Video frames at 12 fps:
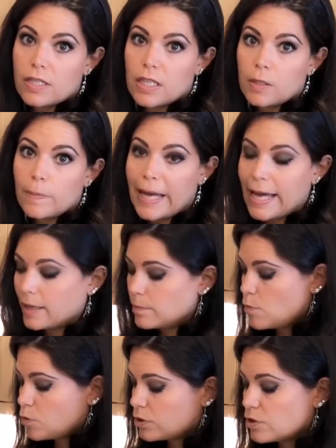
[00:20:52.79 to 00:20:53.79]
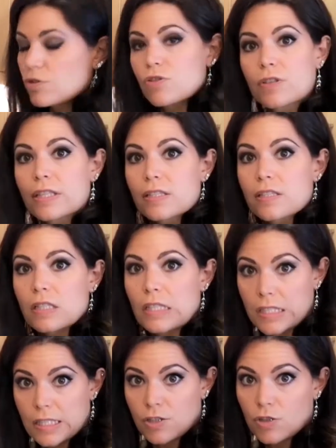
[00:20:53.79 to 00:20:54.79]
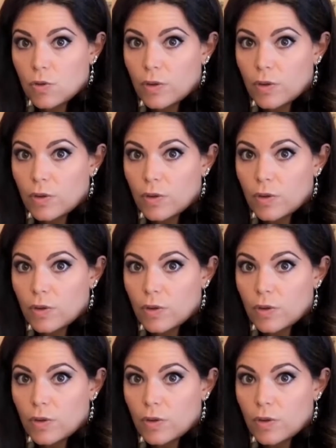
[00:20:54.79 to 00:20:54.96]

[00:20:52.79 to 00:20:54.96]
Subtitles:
to help add more nutrients and essential